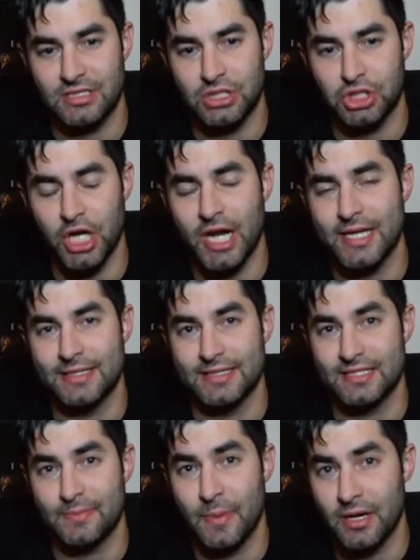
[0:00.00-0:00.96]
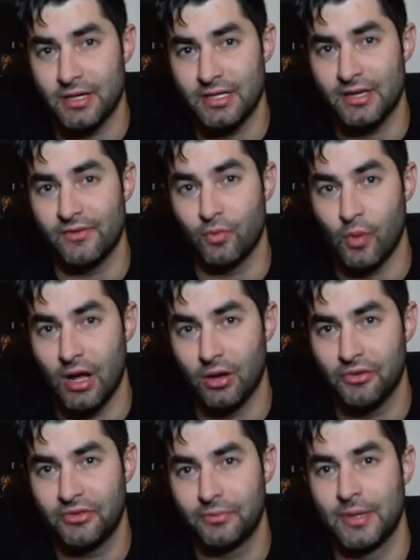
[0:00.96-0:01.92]
giant disparity of
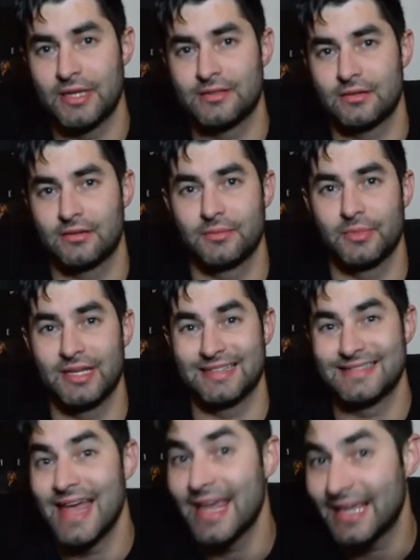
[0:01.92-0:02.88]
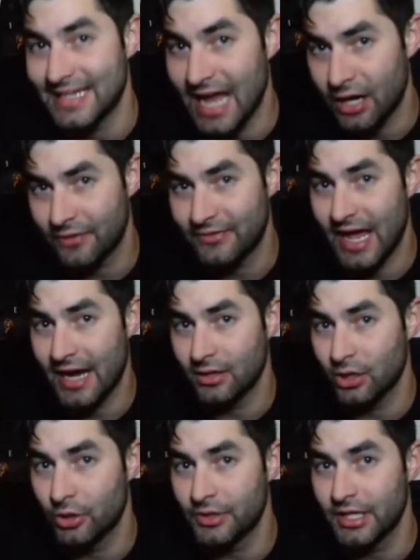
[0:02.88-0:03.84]
wealth basically being taken out of
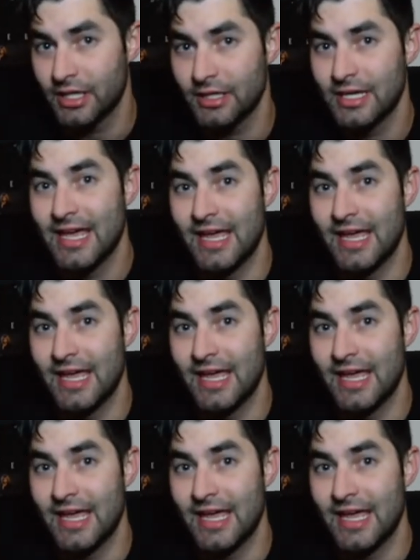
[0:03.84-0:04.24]
Catalonia